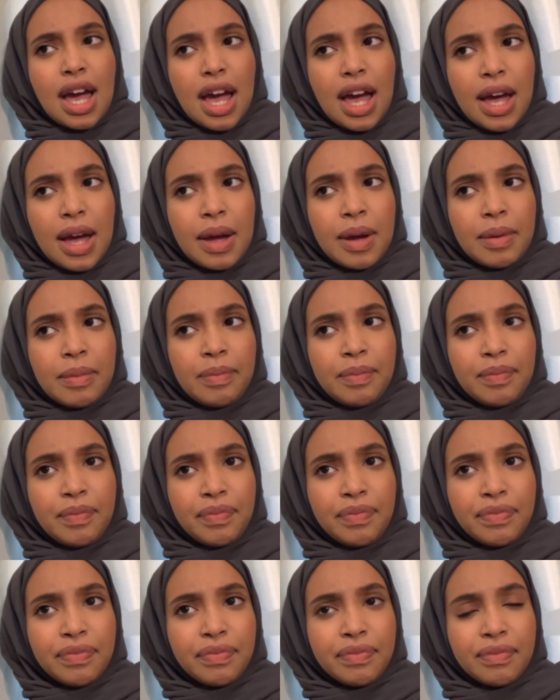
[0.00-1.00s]

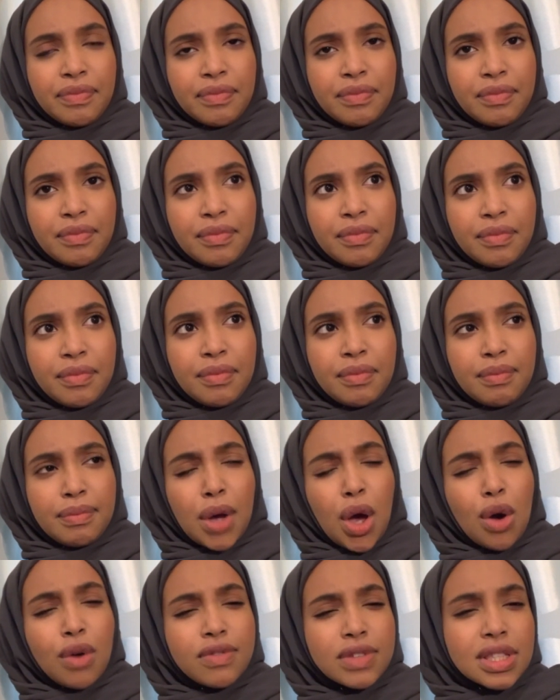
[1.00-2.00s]

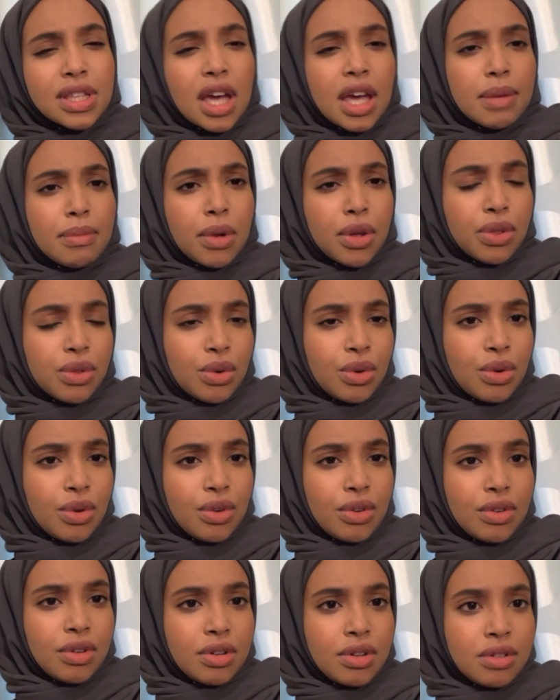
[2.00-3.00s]
But over time, I
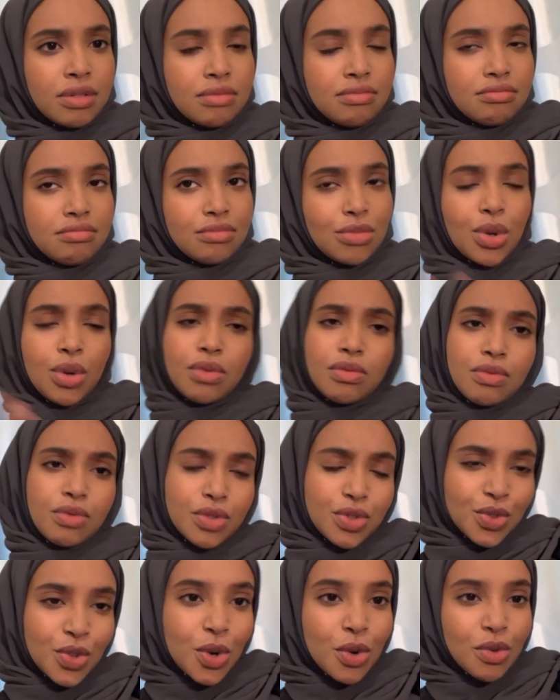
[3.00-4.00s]
thought,
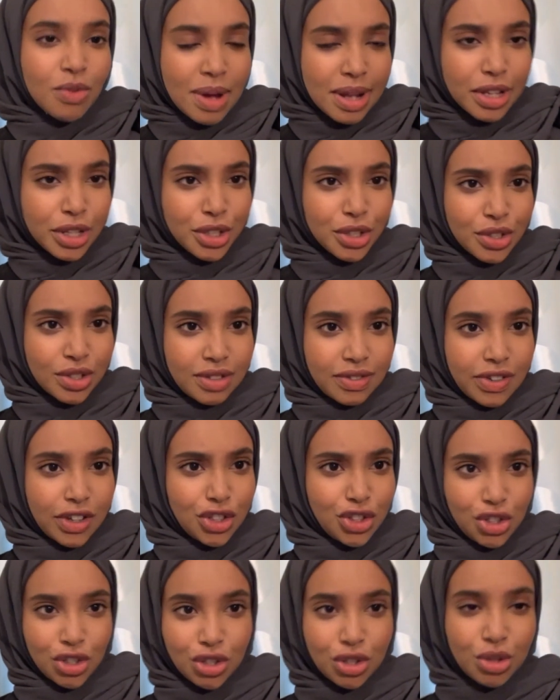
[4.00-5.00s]
it's all well and good if I
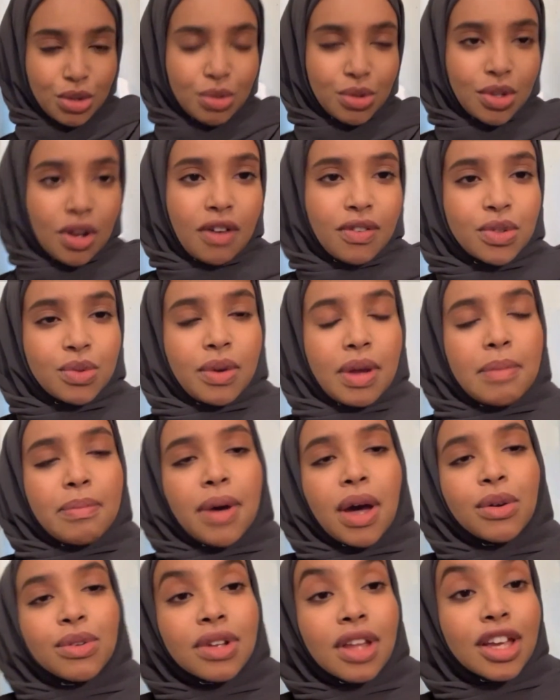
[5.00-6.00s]
just do software,
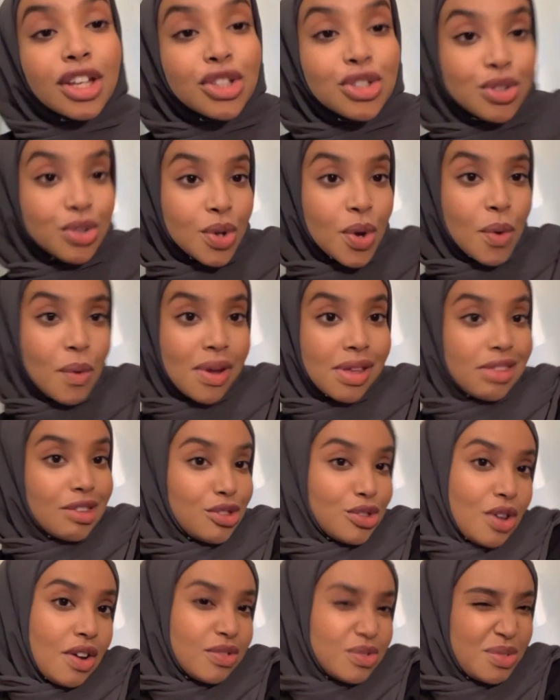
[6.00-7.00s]
but I would like to know where the
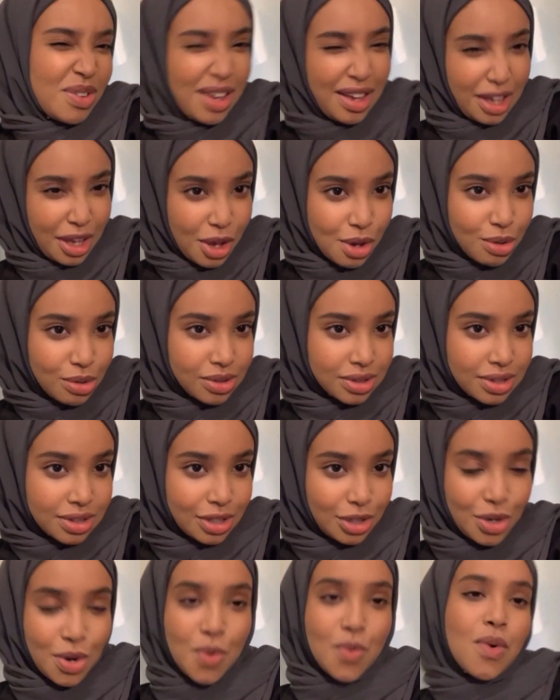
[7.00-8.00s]
software goes.
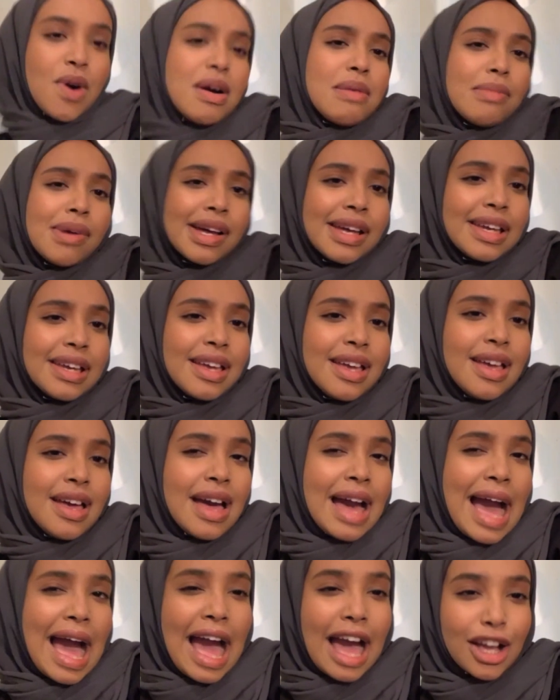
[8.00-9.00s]
What am I
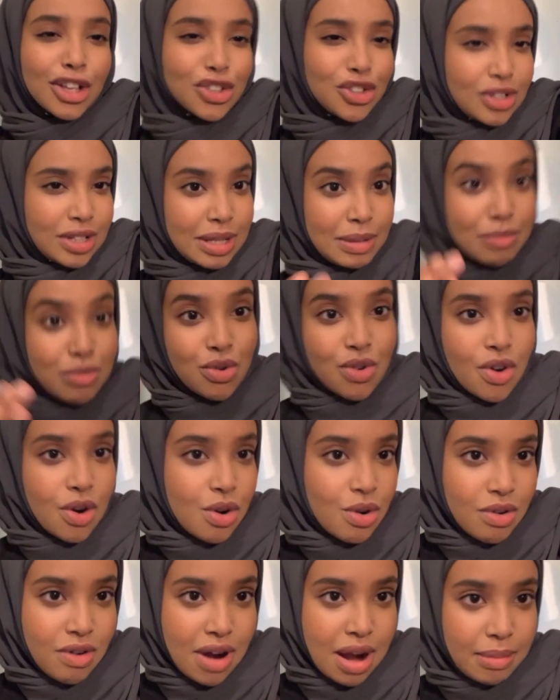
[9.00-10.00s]
actually
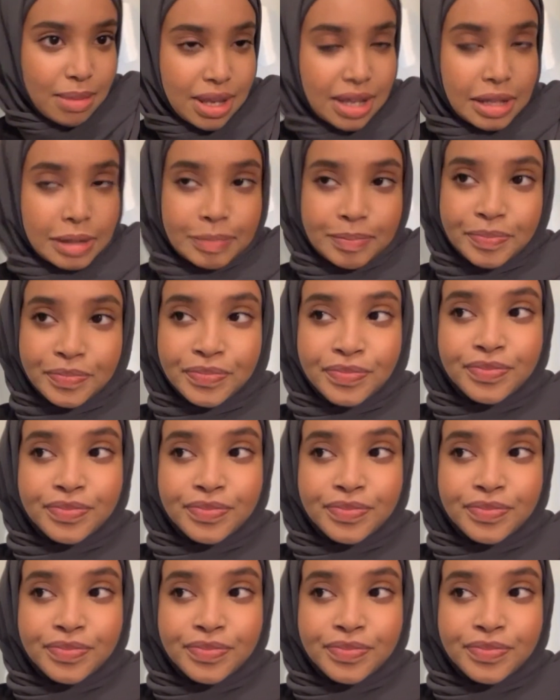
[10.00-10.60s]
programming?